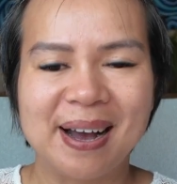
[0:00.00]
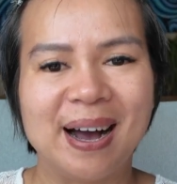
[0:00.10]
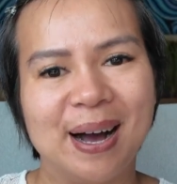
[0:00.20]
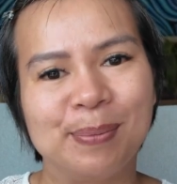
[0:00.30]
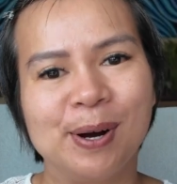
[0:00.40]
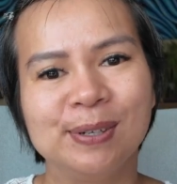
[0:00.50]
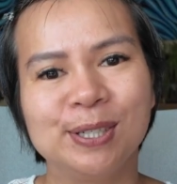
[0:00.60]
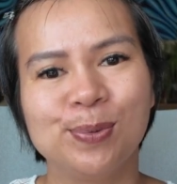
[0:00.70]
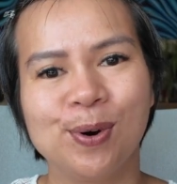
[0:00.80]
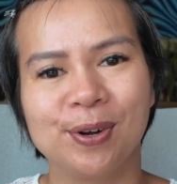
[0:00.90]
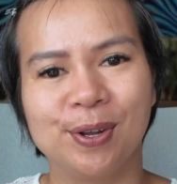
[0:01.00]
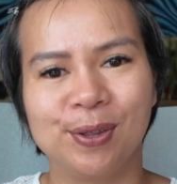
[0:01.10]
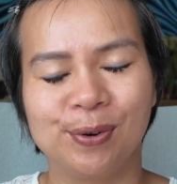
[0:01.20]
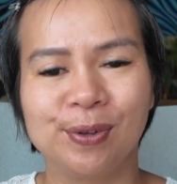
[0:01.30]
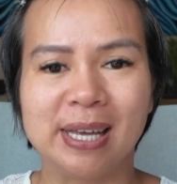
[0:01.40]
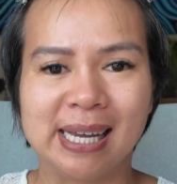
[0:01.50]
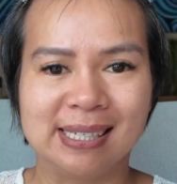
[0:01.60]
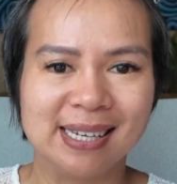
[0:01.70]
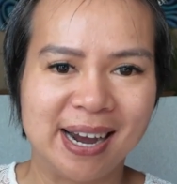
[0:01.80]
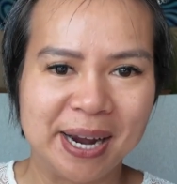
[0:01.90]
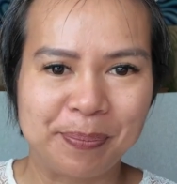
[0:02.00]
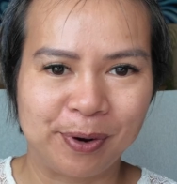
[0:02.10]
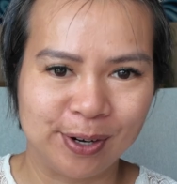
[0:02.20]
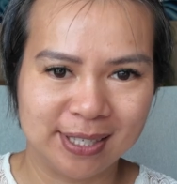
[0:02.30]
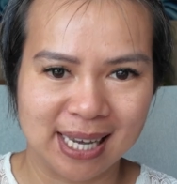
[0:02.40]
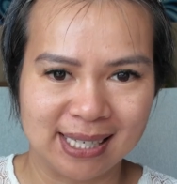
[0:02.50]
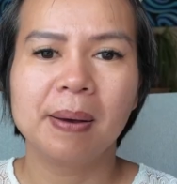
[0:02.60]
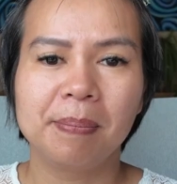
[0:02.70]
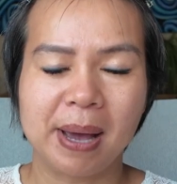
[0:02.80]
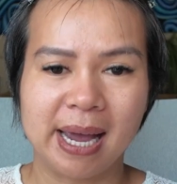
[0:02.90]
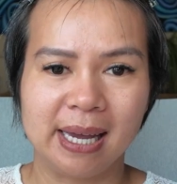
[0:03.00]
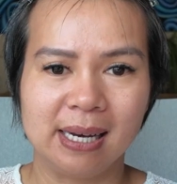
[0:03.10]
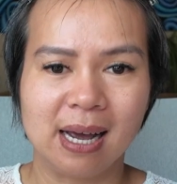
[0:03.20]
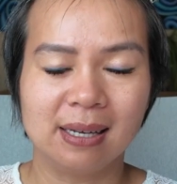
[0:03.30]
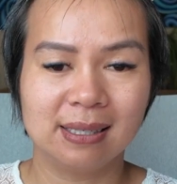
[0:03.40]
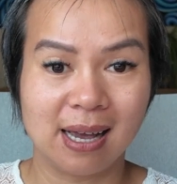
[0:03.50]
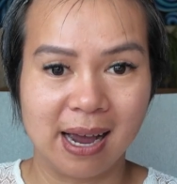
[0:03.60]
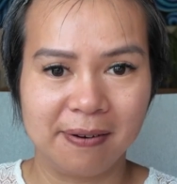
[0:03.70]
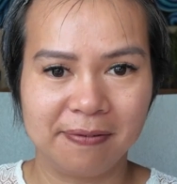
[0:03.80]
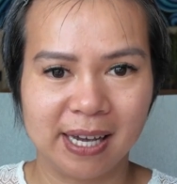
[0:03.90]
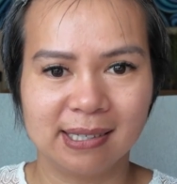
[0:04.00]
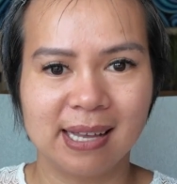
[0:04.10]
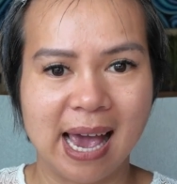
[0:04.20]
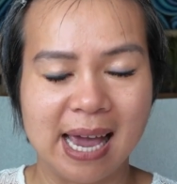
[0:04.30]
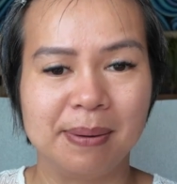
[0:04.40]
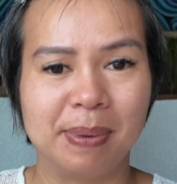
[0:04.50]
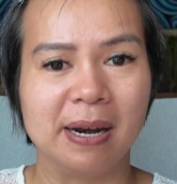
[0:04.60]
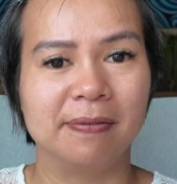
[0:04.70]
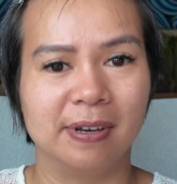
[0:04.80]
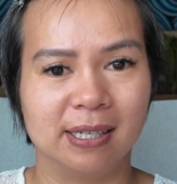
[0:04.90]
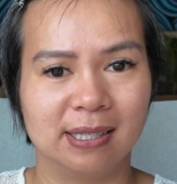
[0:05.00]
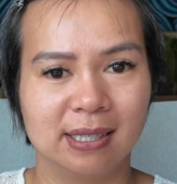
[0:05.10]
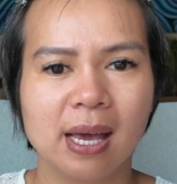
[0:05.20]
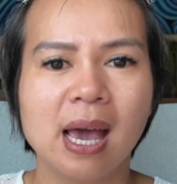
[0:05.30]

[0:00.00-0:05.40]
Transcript: I'm going to walk you through the entire process, pain, side effects and benefits,